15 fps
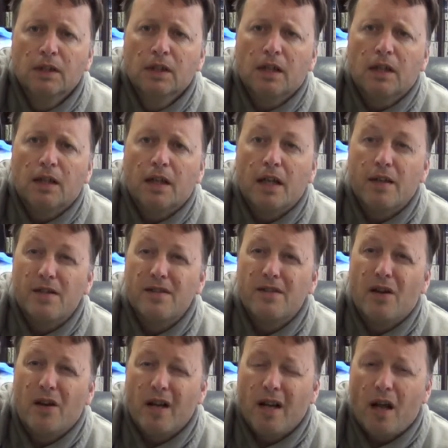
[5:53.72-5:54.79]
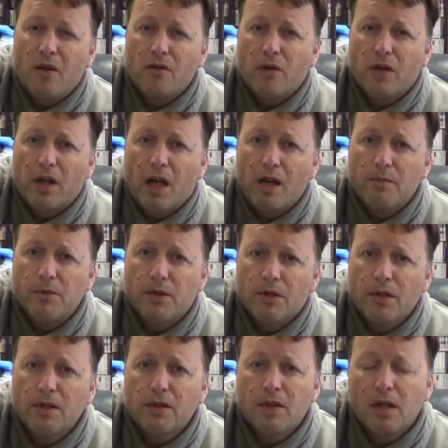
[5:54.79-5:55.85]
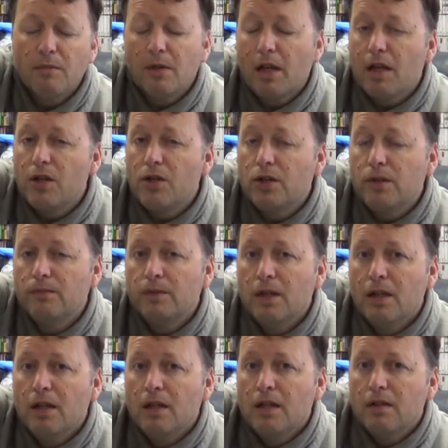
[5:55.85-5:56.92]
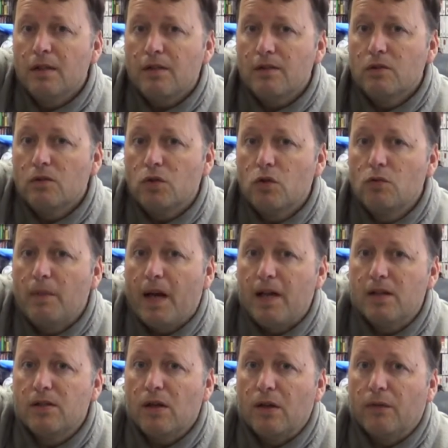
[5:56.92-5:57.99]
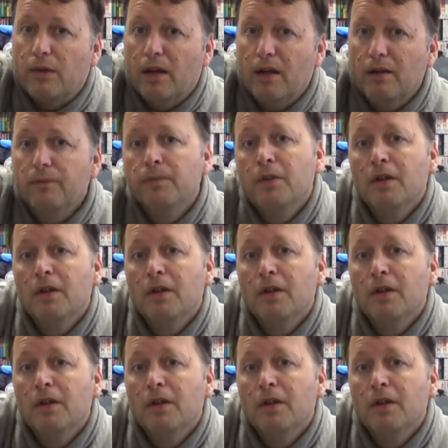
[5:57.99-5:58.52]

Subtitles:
It has 900 games on it. The emulation doesn't look too bad so far.